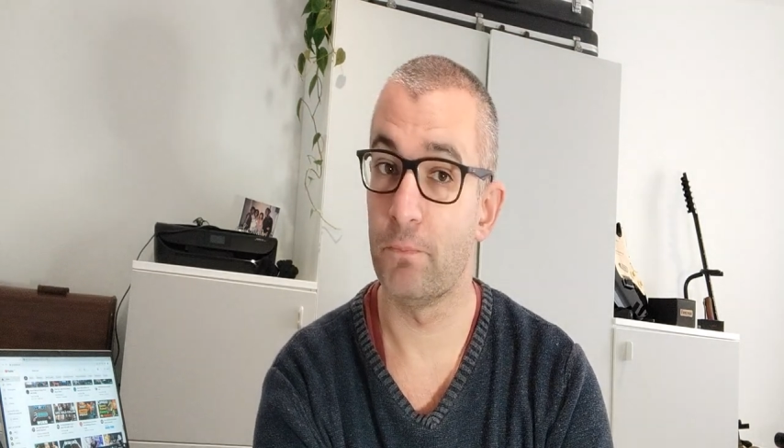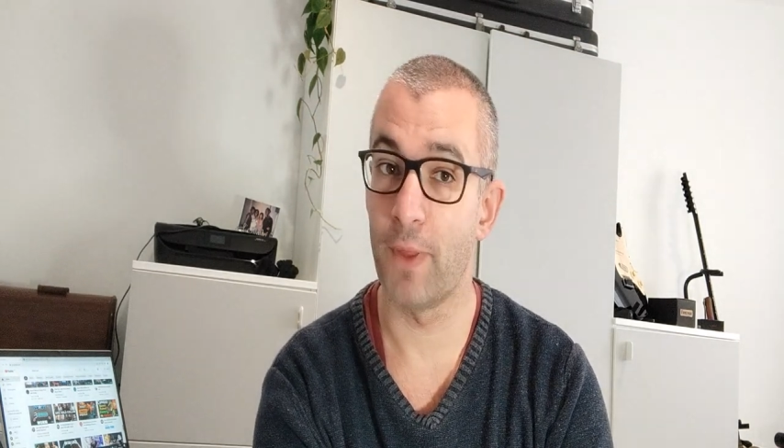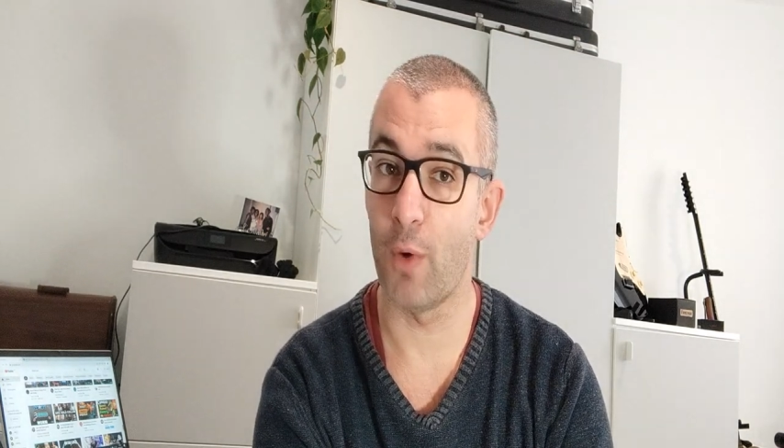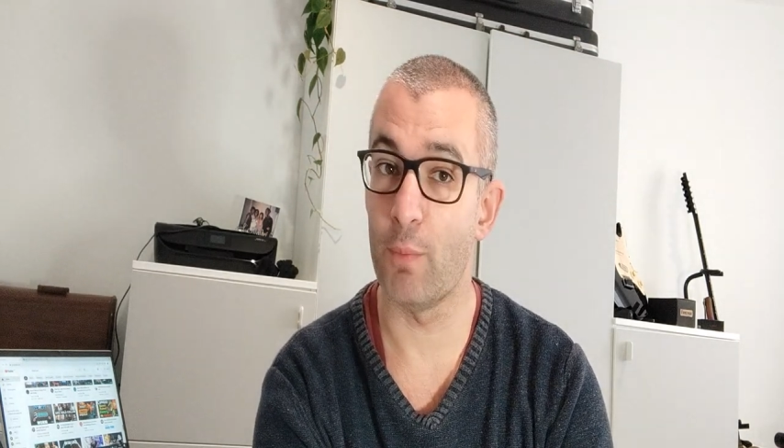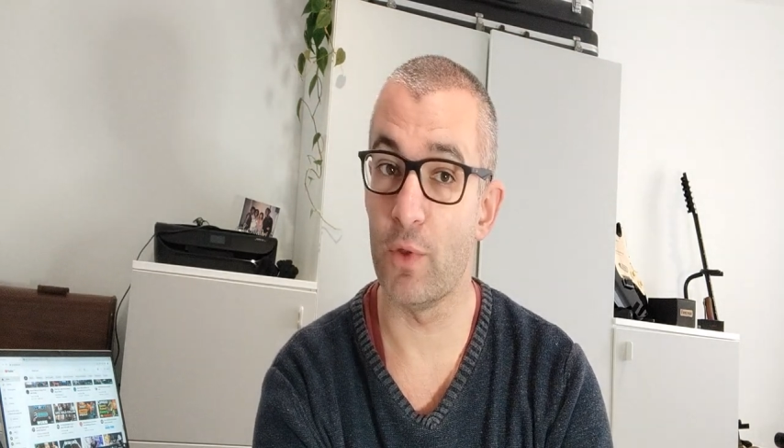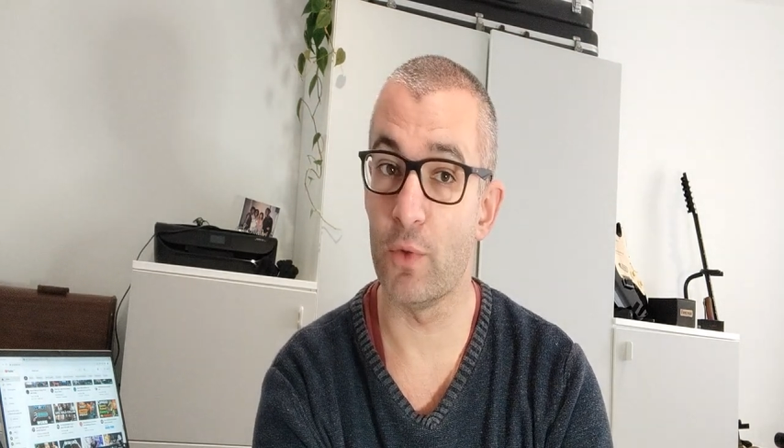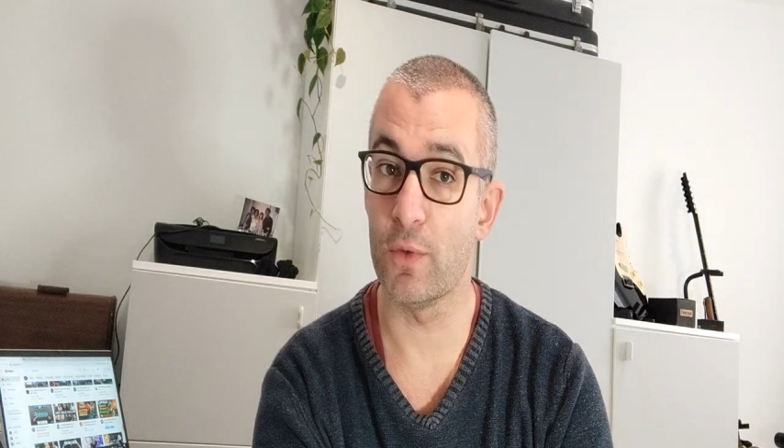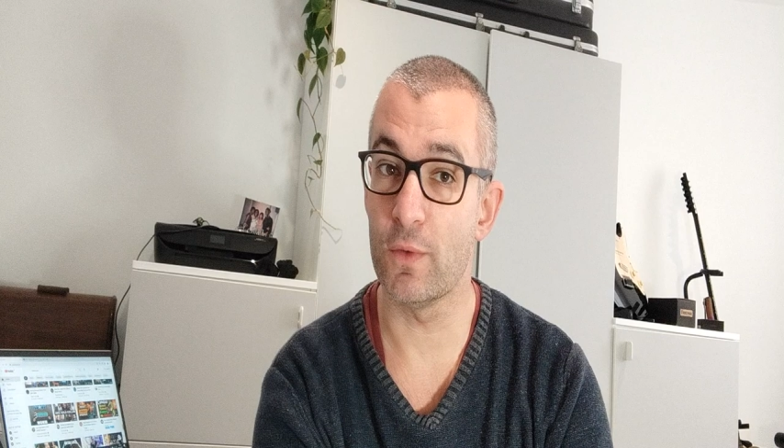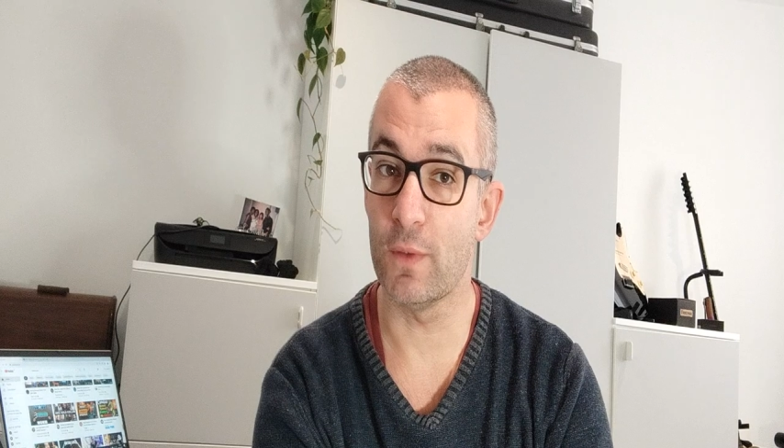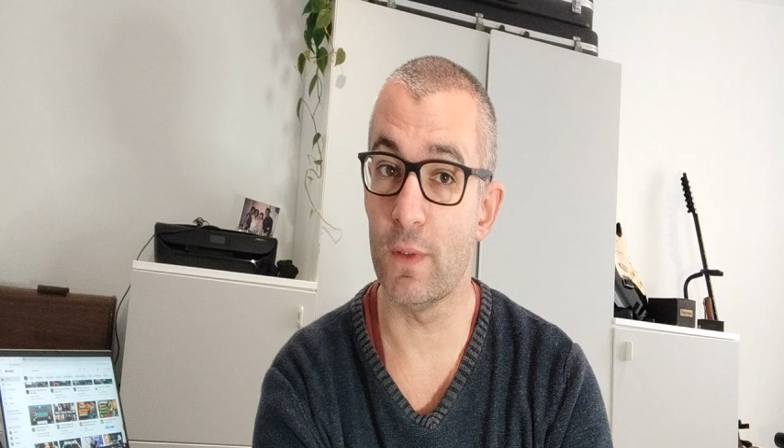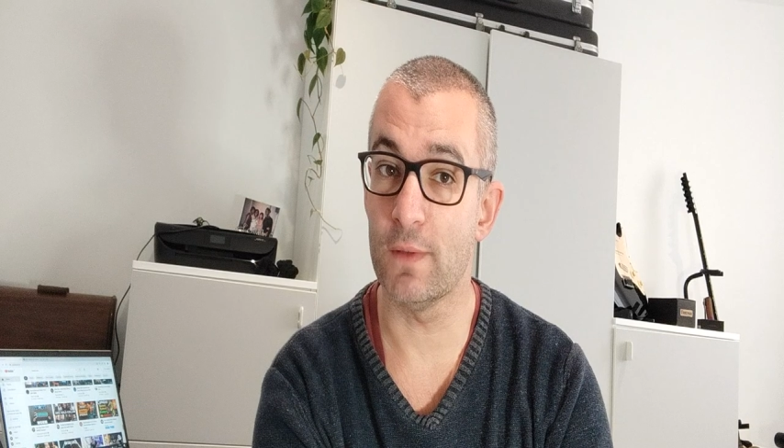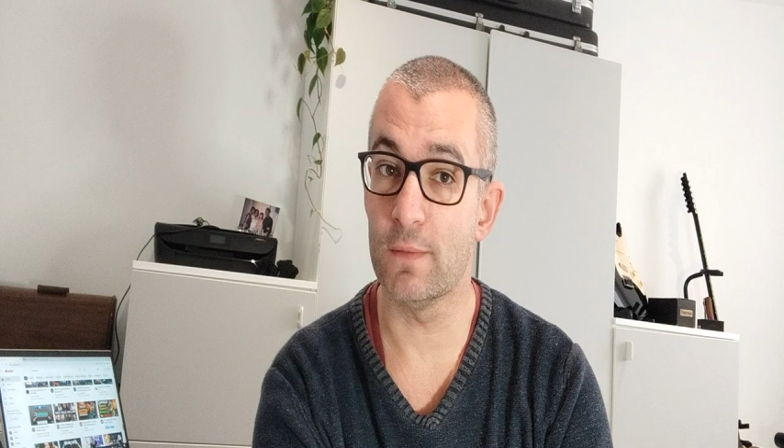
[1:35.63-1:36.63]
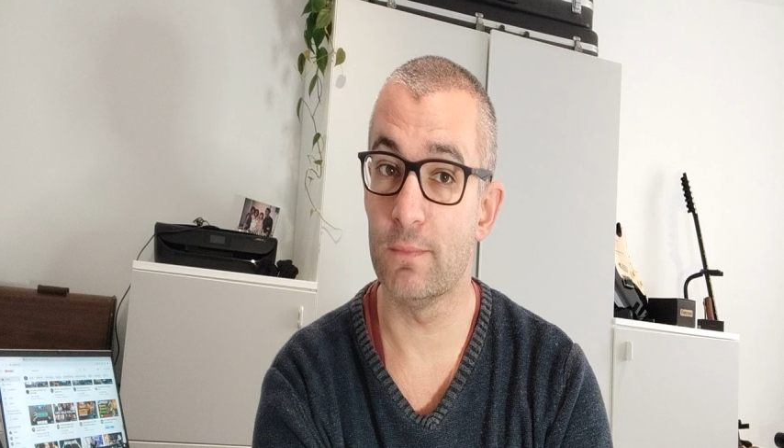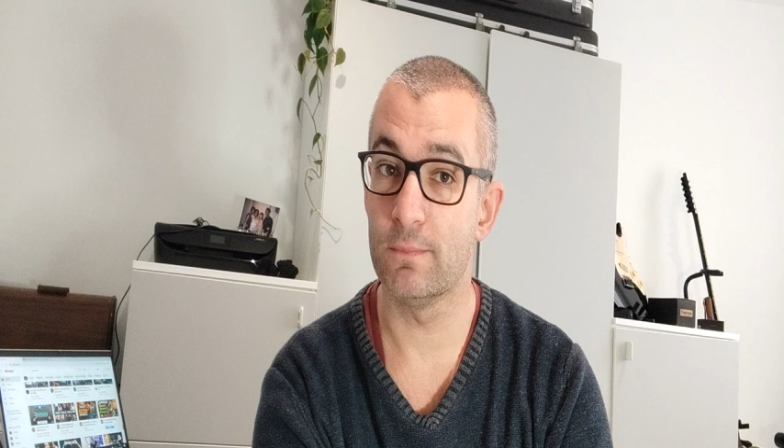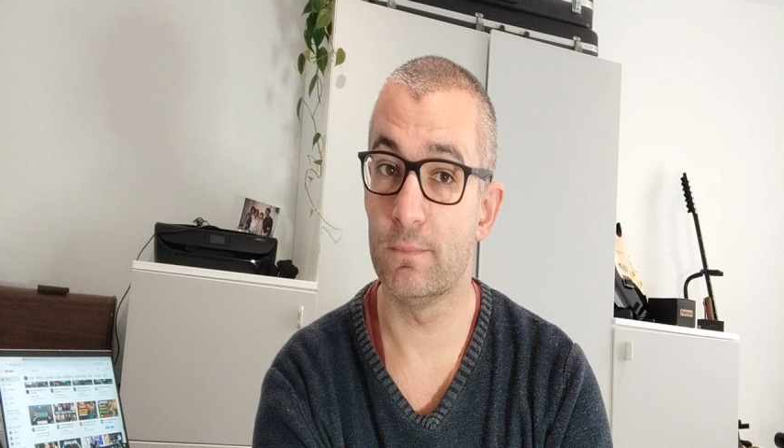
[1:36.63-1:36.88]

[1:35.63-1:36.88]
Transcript: that would be all you need.